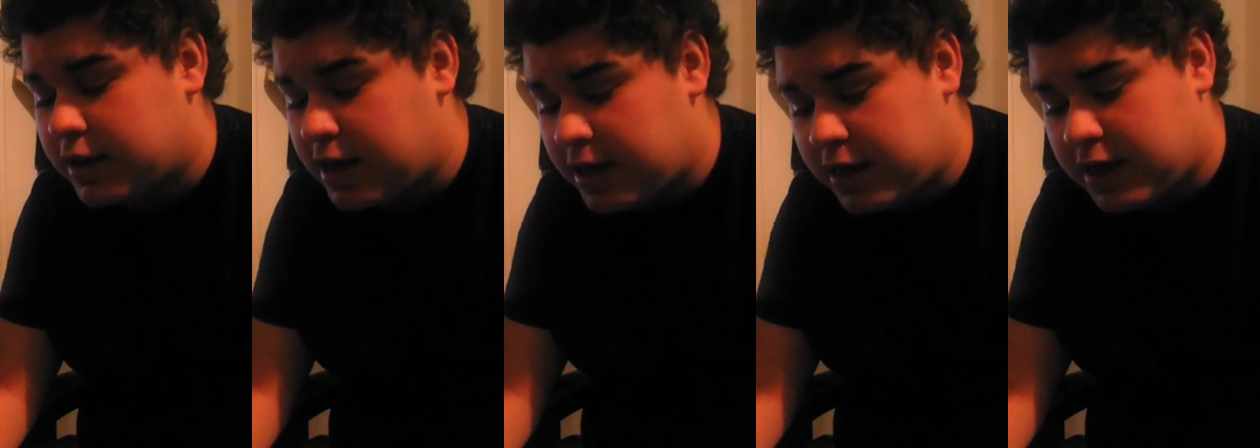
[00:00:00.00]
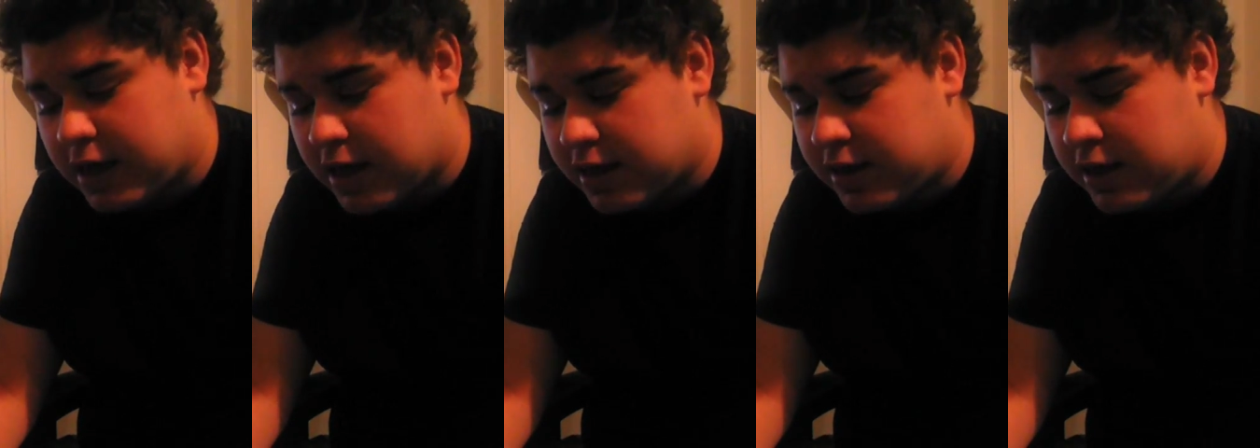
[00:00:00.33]

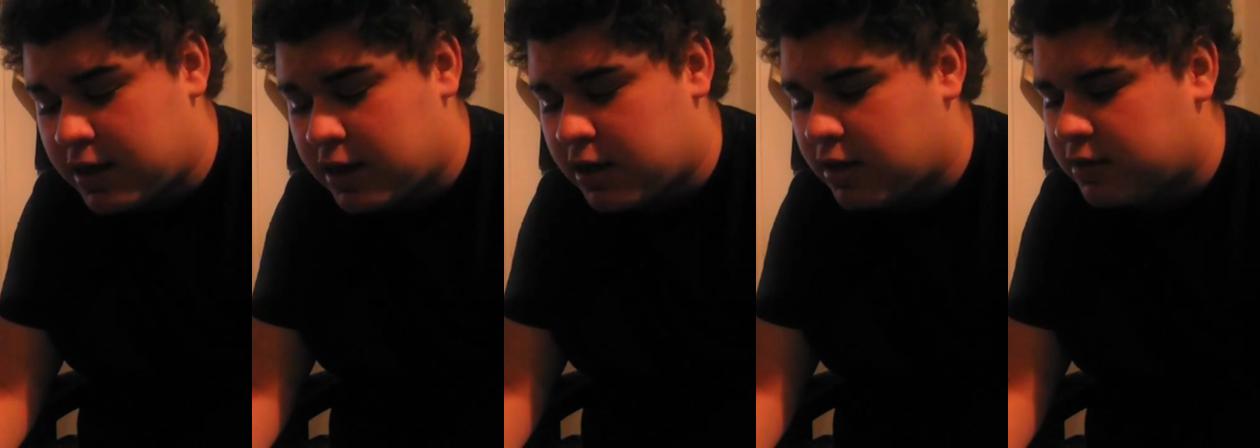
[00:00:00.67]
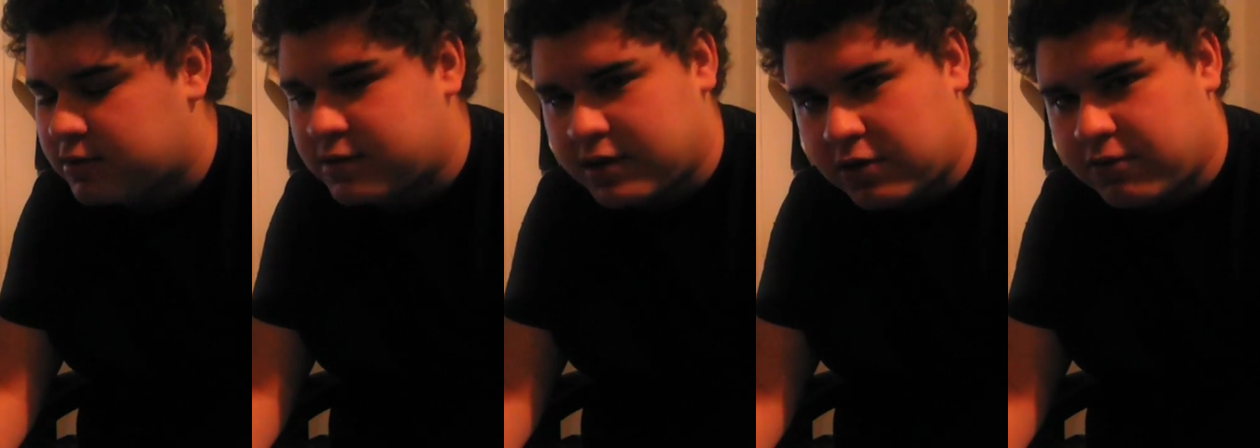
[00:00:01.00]
Lincoln,
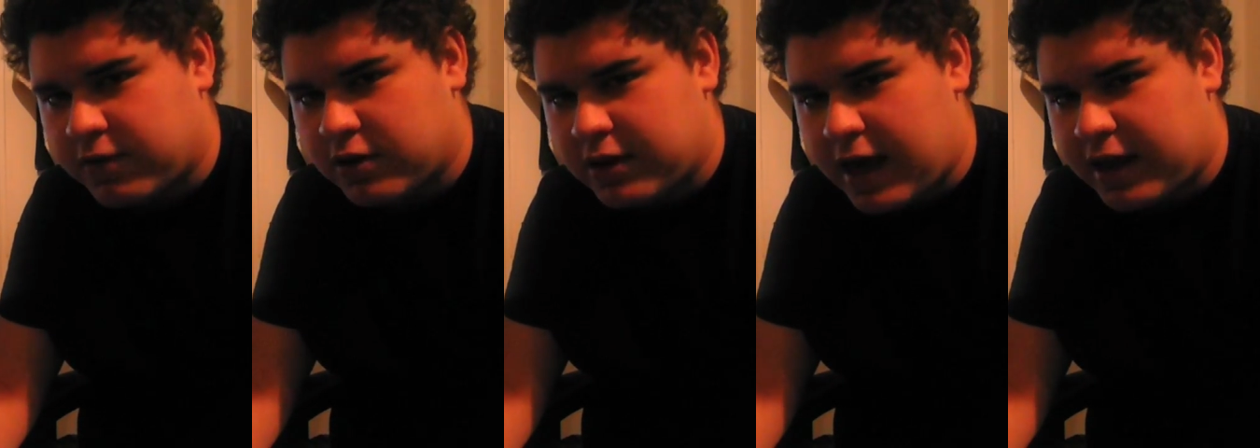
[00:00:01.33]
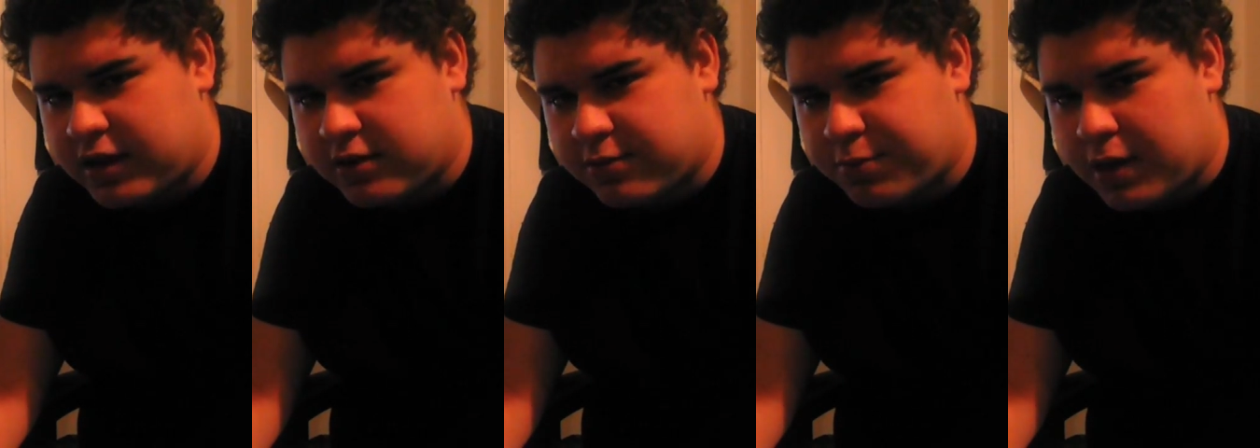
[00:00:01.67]
Silver
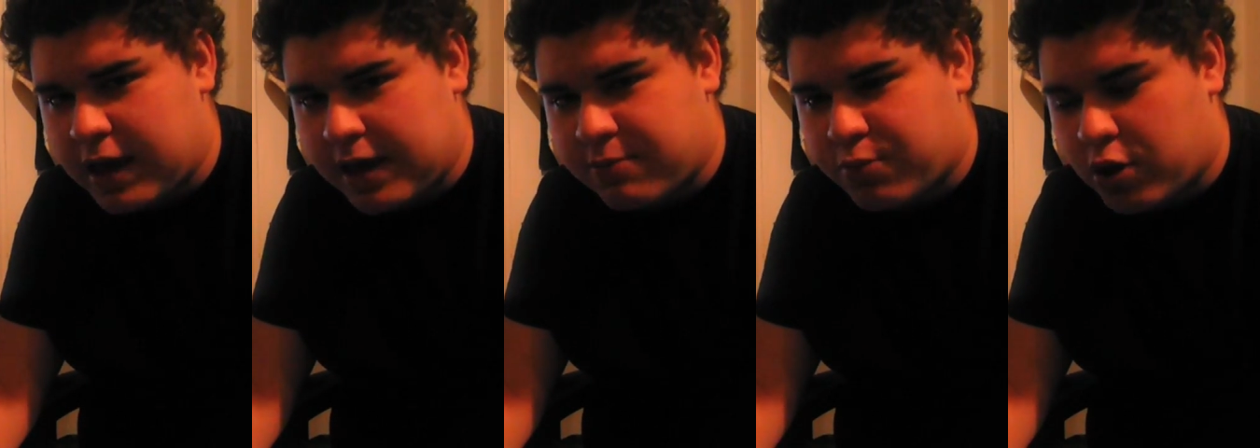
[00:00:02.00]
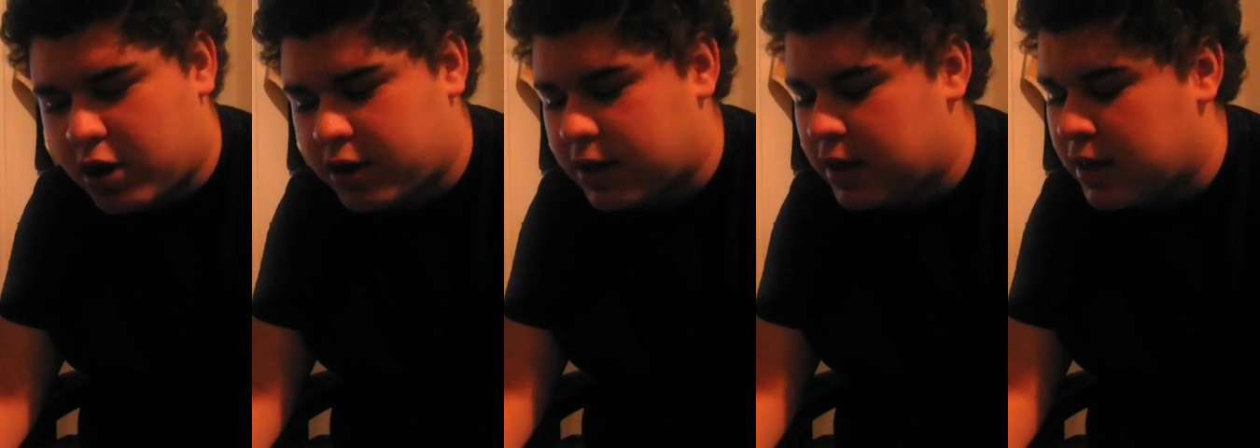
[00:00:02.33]
Linings
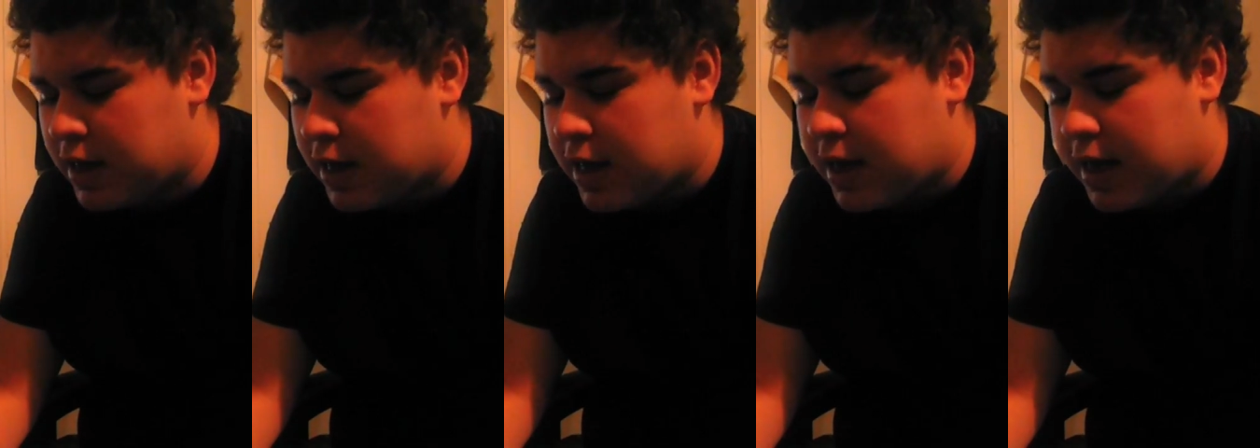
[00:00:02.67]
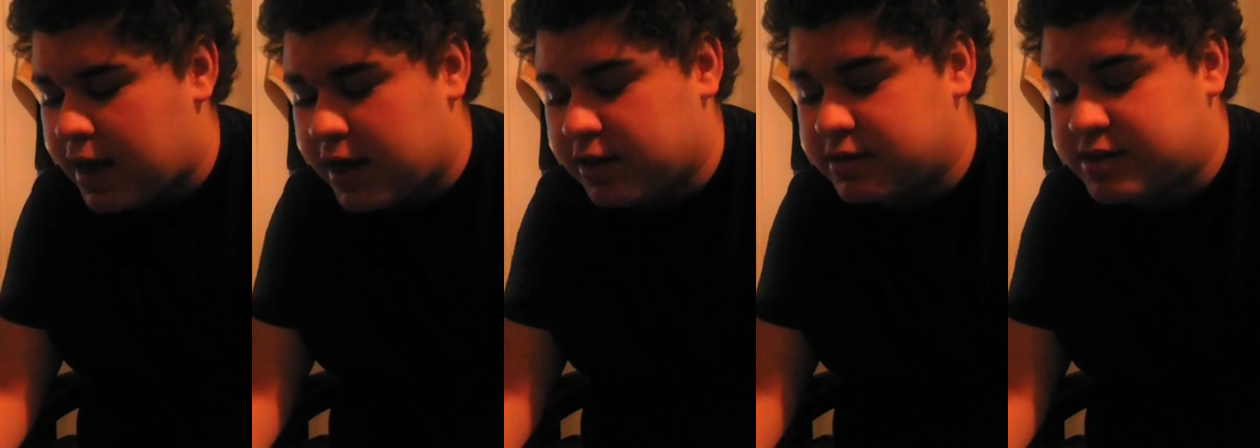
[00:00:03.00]
Playbook,
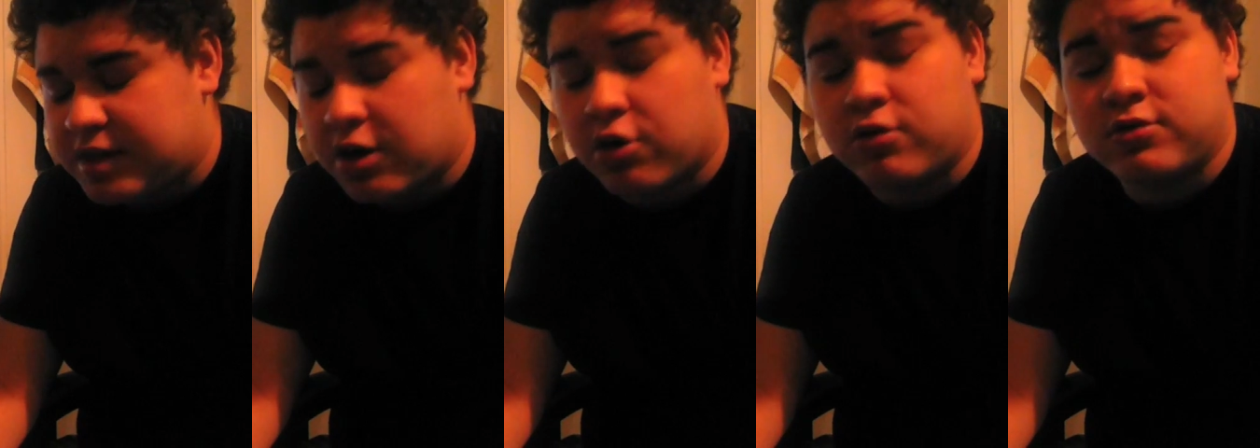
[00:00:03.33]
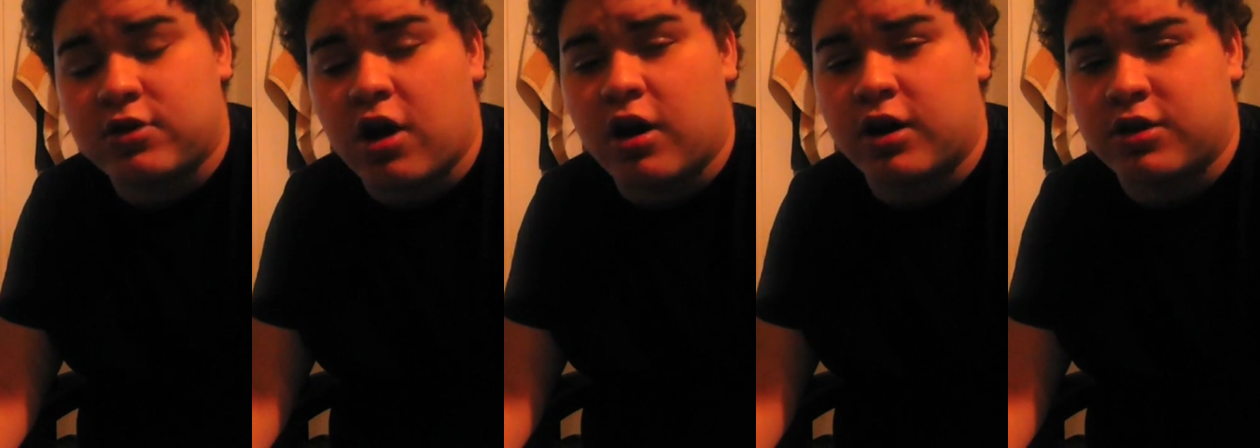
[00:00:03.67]
and
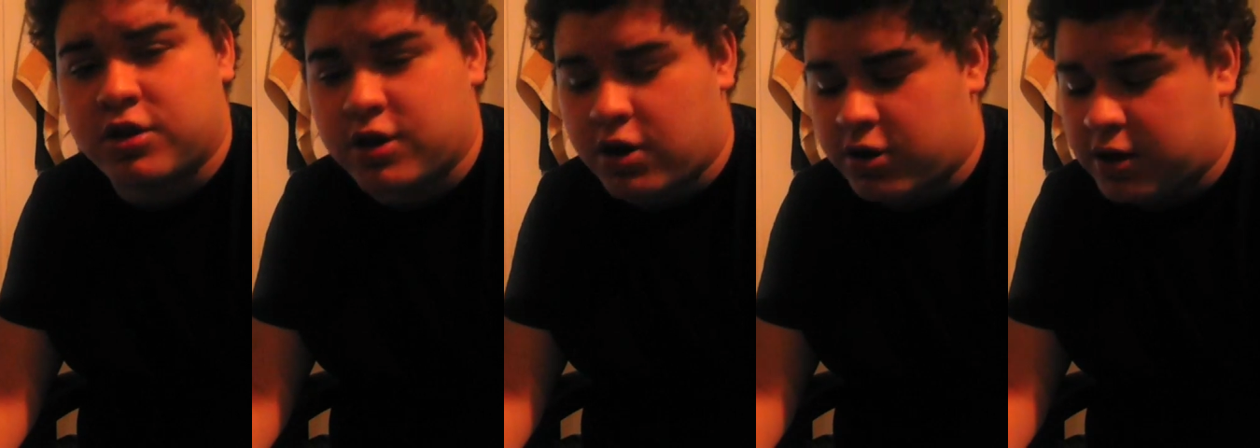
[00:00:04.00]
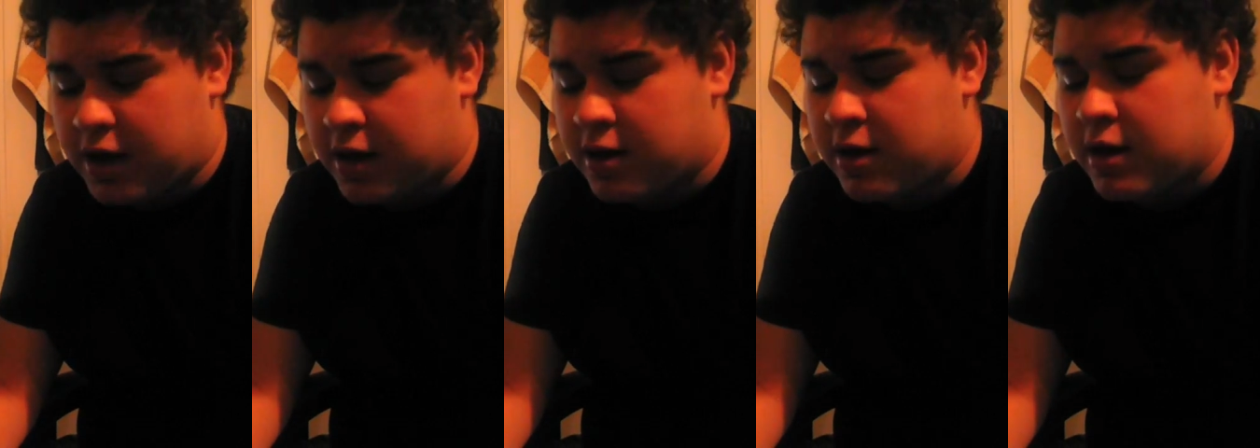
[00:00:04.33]
Zero Dark
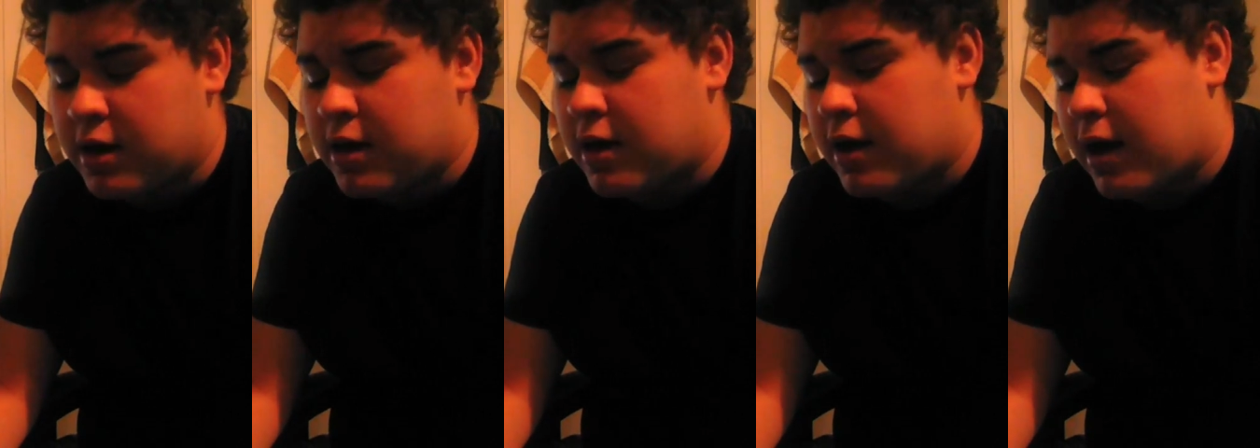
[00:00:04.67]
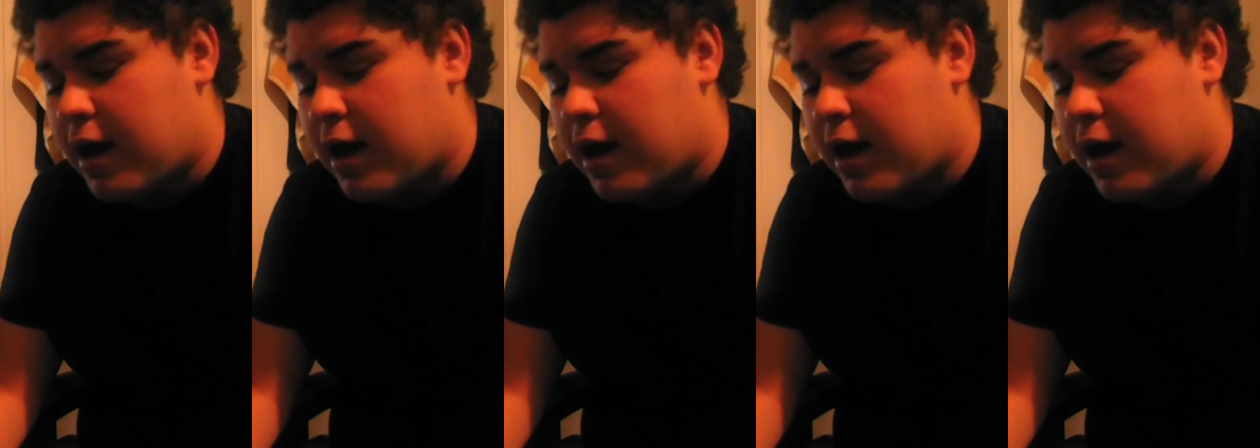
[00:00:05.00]
30.